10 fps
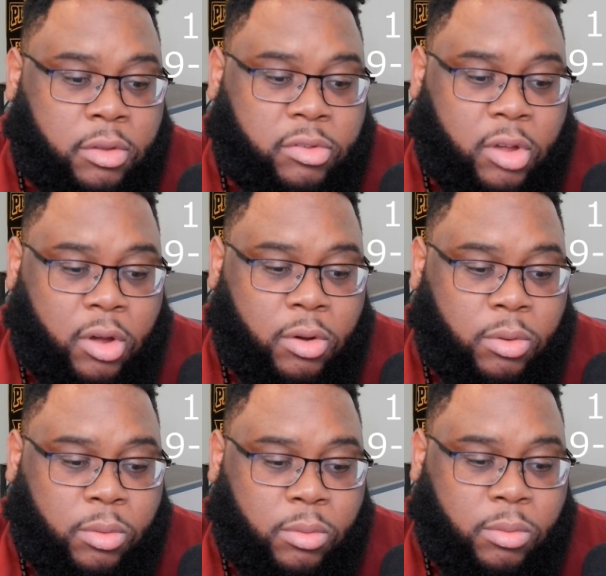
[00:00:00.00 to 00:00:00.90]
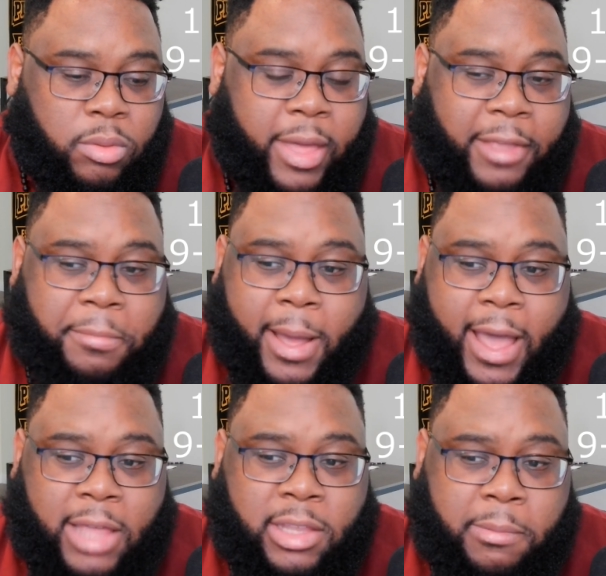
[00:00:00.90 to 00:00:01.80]
So that's why I
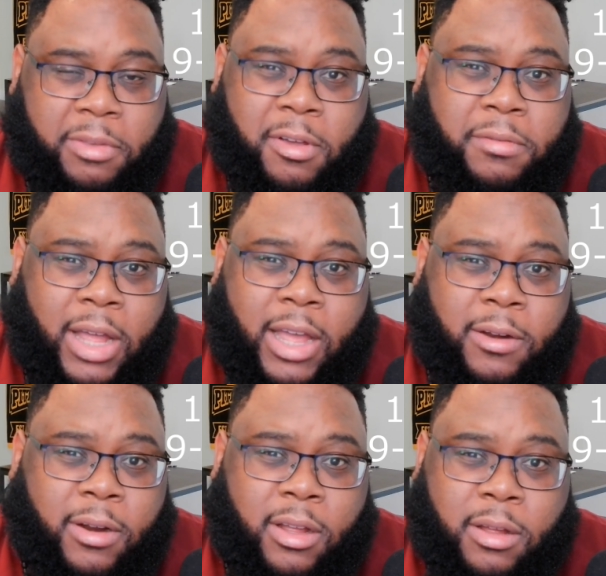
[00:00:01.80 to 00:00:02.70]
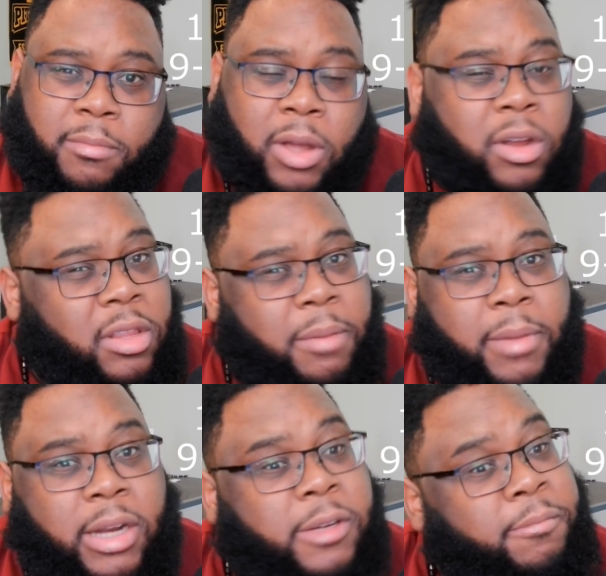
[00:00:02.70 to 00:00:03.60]
had to give myself 9. I could have done
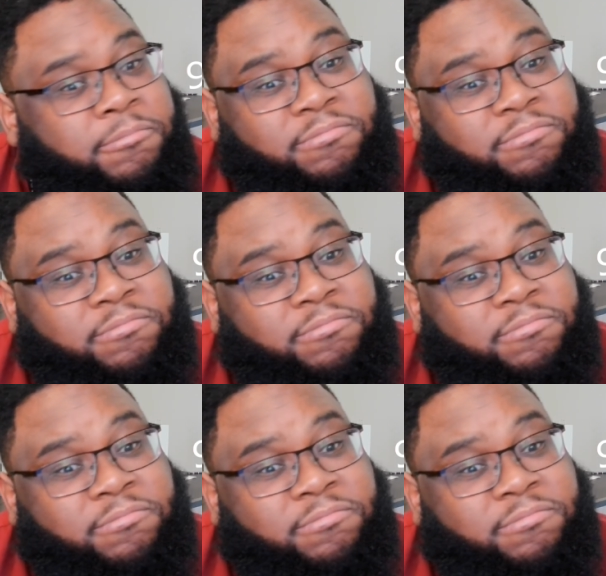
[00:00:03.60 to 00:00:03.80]
better.